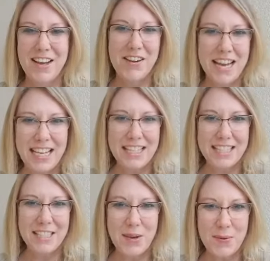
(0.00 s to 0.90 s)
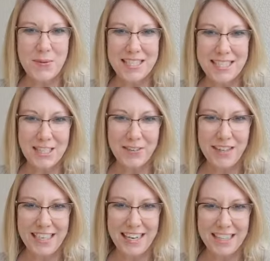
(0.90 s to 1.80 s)
Okay, so this is
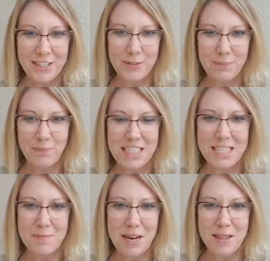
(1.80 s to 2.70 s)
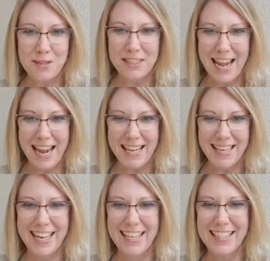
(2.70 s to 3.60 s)
Corinna Daninger. This is my third
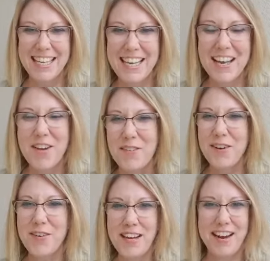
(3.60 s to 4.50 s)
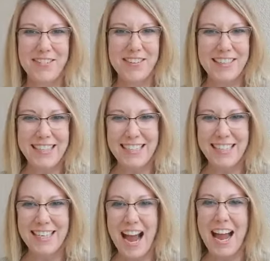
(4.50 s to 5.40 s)
take. For whatever
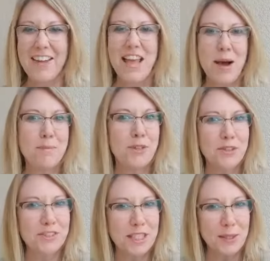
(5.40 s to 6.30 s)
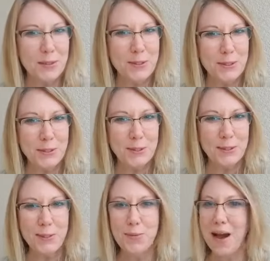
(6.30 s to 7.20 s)
reason, I have now moved closer
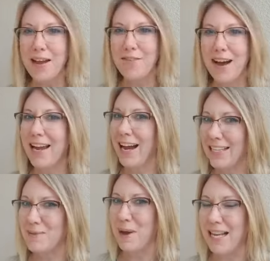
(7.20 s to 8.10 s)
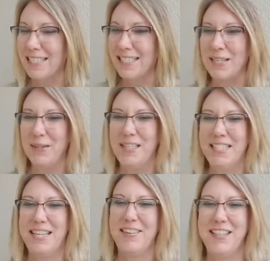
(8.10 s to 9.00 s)
to the Wi-Fi hotspots. So
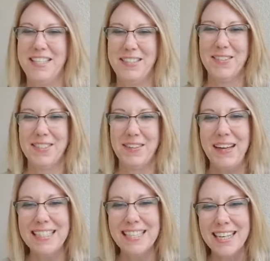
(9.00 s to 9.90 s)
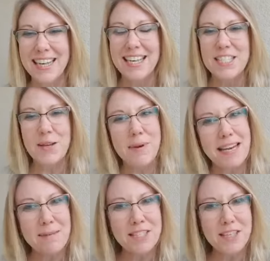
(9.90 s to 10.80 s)
let's see if this will do it. So my
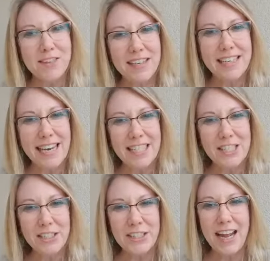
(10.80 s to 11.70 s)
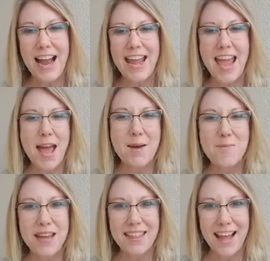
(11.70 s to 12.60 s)
name is Corinna Daninger. I
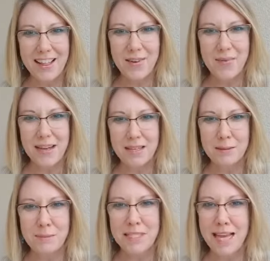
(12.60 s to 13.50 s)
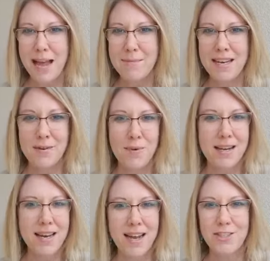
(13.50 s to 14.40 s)
am with Keller Williams. I'm in a
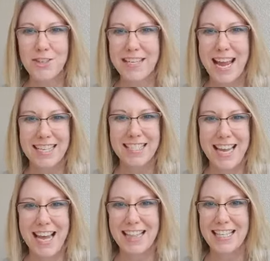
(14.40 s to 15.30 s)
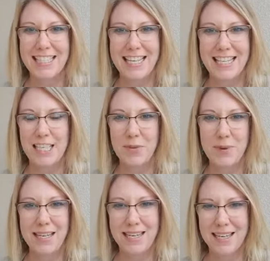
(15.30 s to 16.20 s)
100 countdown listings in
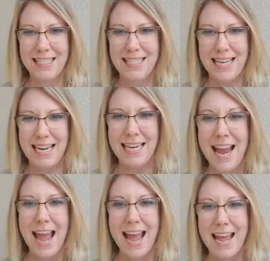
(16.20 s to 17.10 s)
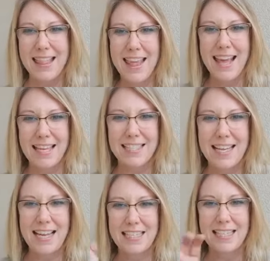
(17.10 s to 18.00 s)
2019, and this
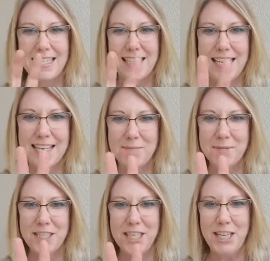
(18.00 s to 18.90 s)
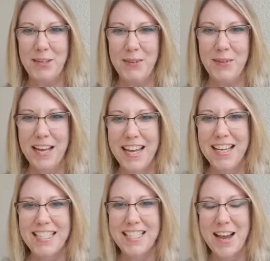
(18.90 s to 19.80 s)
is listing number 2.
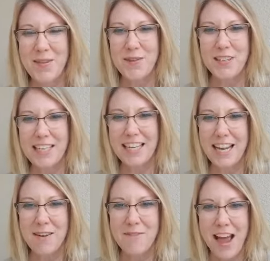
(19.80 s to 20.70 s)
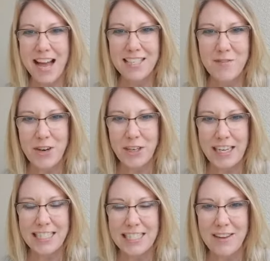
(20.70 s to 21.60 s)
So we're gonna come fast and
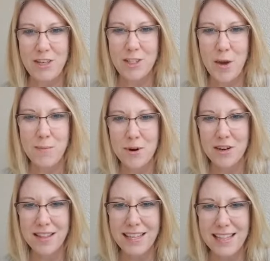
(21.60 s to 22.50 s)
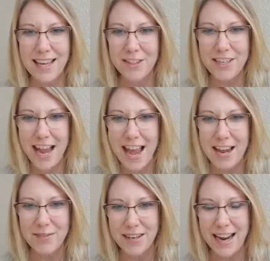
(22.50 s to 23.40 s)
furious. If you saw Martha Lee the other
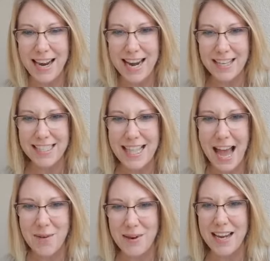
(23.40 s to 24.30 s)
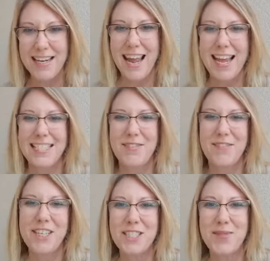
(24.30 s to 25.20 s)
day when I announced that one
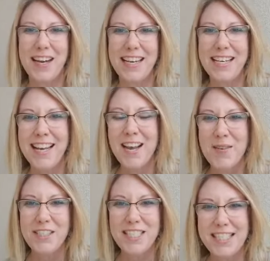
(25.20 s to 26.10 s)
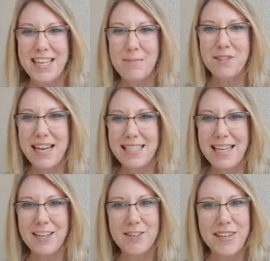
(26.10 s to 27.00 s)
as the first one, we're just a couple
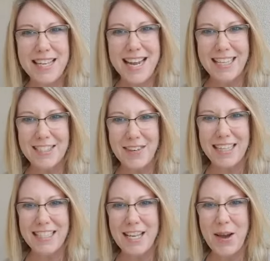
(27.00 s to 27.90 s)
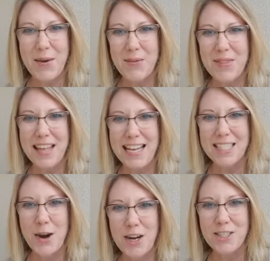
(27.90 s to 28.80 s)
days later with the next one. So
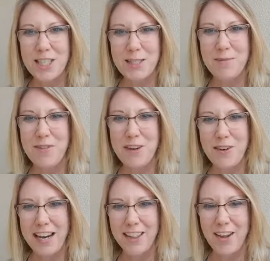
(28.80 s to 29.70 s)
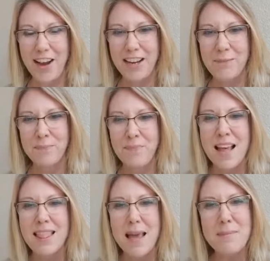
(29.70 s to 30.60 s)
things are just moving right along.
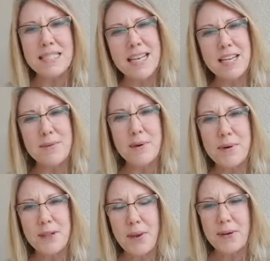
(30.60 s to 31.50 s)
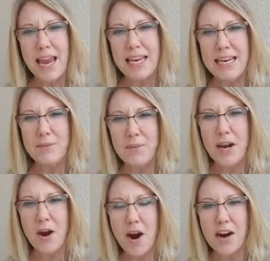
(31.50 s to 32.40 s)
Let me tell you where we're
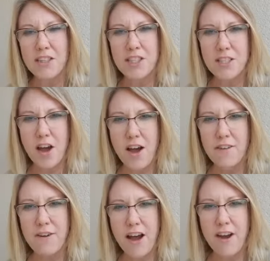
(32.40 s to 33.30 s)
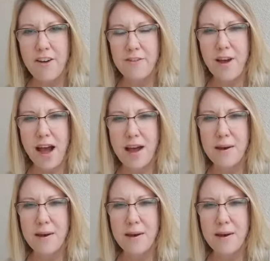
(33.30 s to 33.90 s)
located. We are just off of